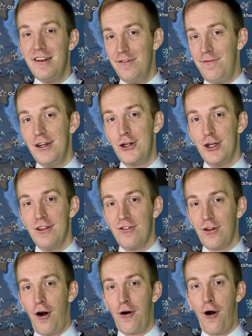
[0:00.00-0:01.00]

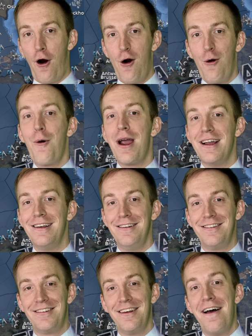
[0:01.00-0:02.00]
divisions are
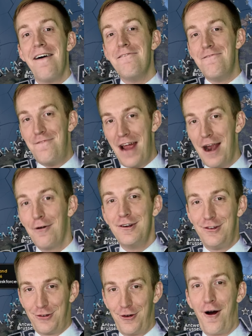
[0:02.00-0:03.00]
always
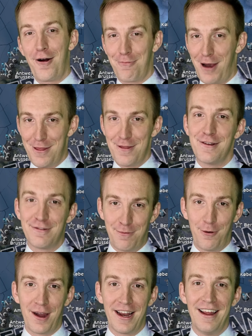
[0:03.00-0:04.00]
very strong by this
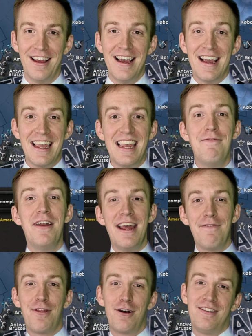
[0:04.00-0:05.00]
point, even
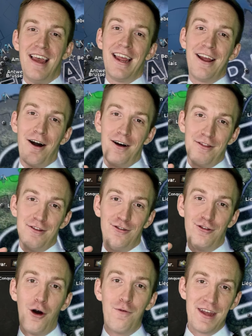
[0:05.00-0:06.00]
if they're taking on the
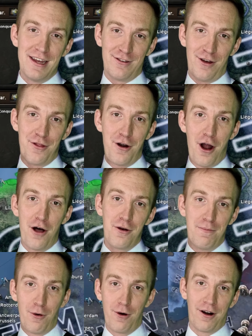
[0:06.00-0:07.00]
Soviets on their
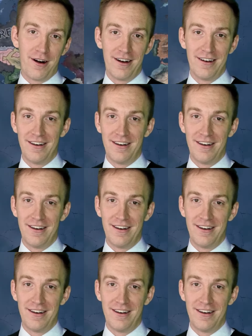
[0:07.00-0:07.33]
other border.